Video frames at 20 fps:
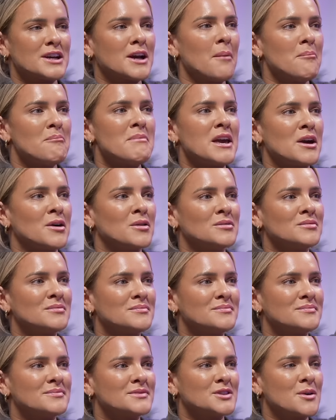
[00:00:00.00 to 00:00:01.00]
like a meal.
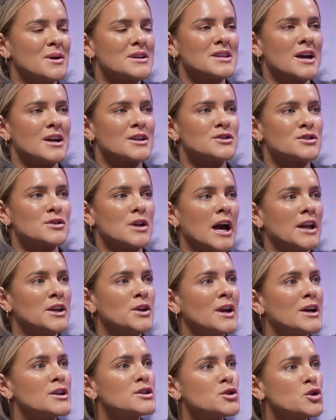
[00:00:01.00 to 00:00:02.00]
So it's like, and
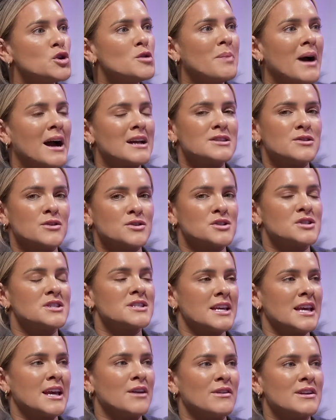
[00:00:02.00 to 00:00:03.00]
you get two battered
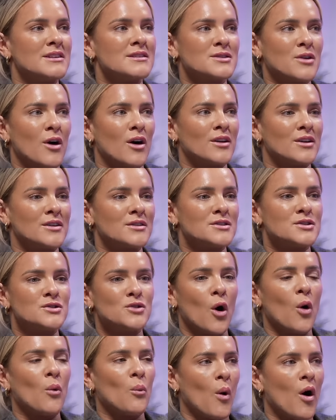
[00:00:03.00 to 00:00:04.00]
sausages here in Scotland,
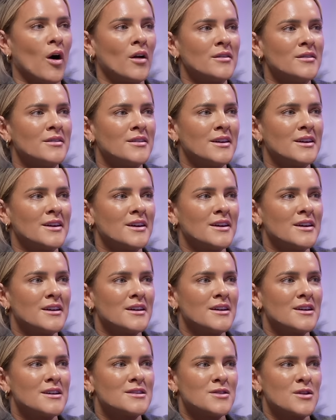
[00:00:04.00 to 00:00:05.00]
not one.
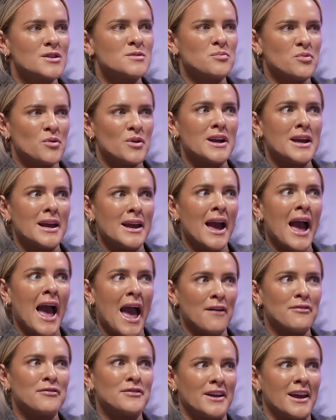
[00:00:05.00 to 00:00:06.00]
So it's pretty
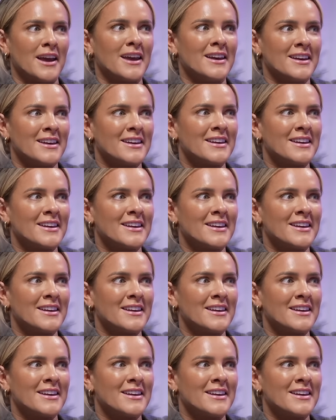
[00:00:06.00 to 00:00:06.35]
hefty.